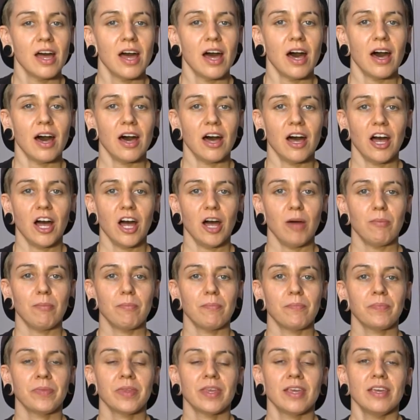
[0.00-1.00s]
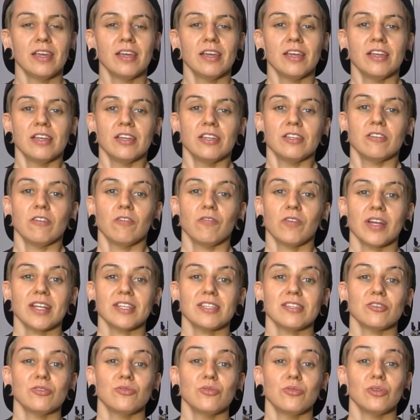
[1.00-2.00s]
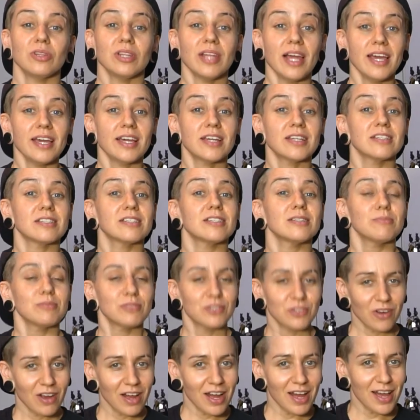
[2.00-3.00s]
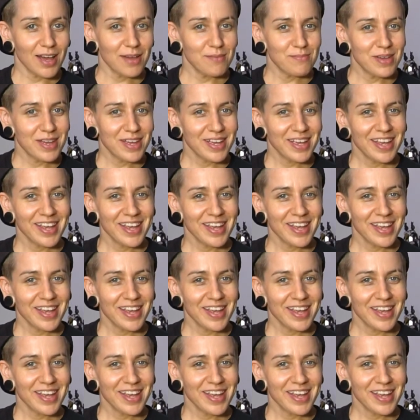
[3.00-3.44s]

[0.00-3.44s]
Don't forget to like, subscribe,